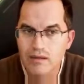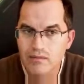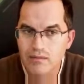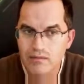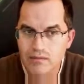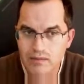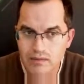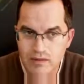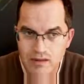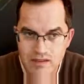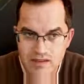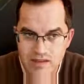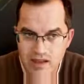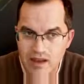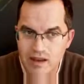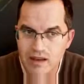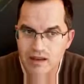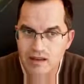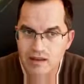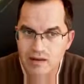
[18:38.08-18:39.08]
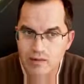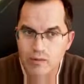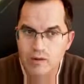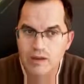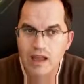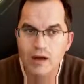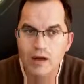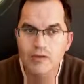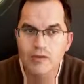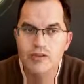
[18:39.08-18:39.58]
design
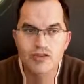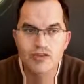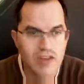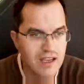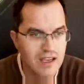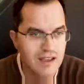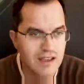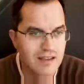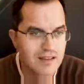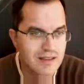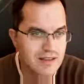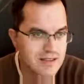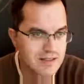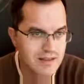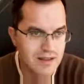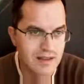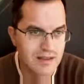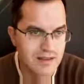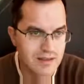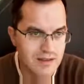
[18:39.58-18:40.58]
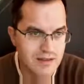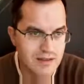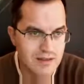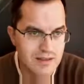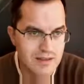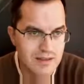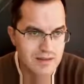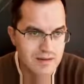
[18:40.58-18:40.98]
without checking the standards